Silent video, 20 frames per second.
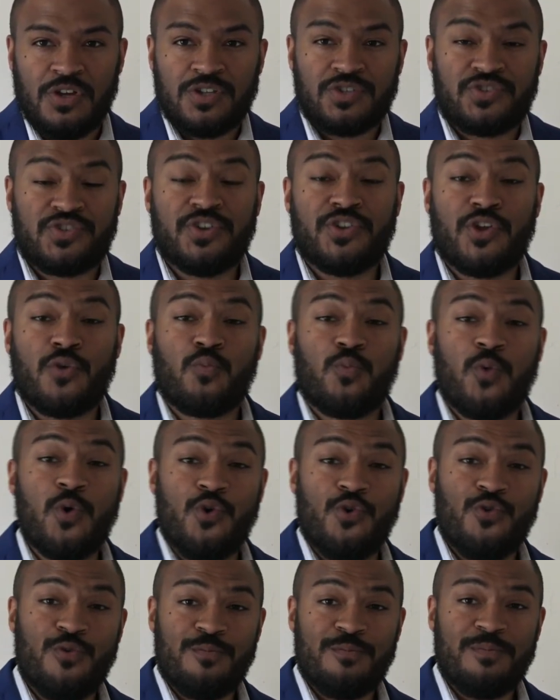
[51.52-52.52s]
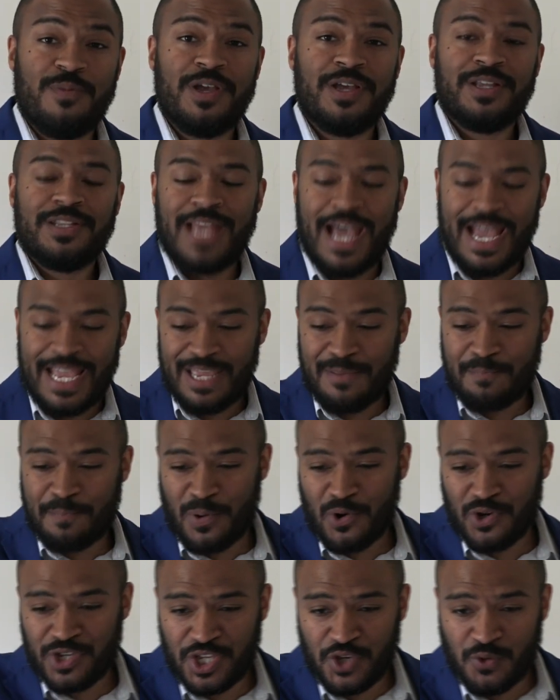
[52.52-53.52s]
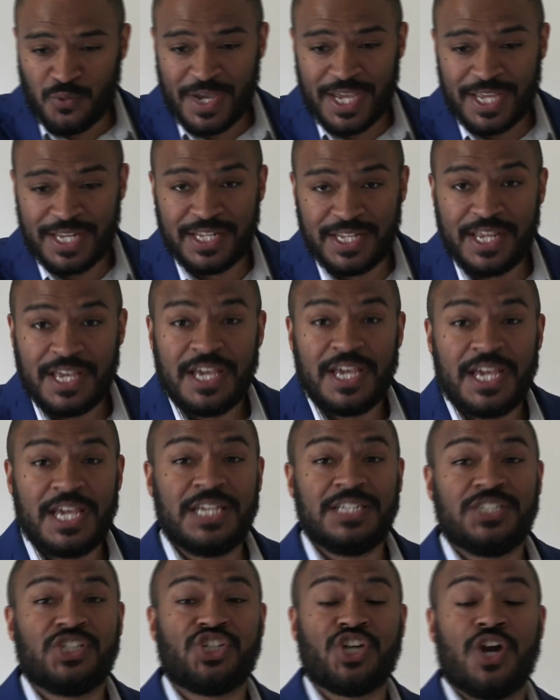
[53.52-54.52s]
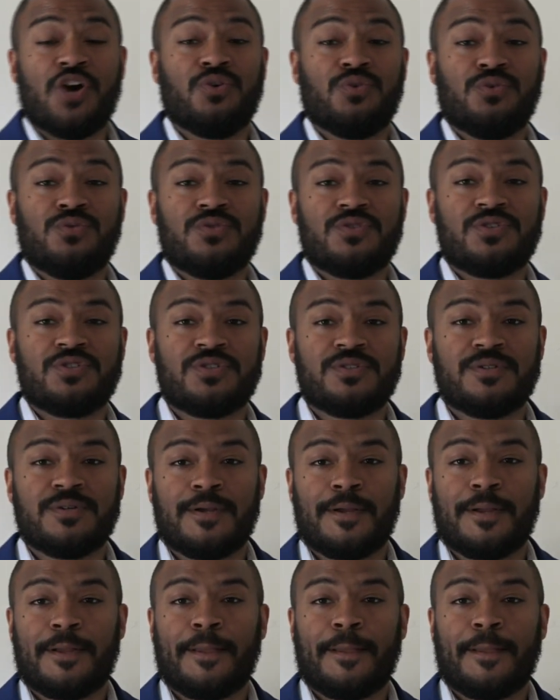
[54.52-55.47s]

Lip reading: So the womb that he put you in, he chose.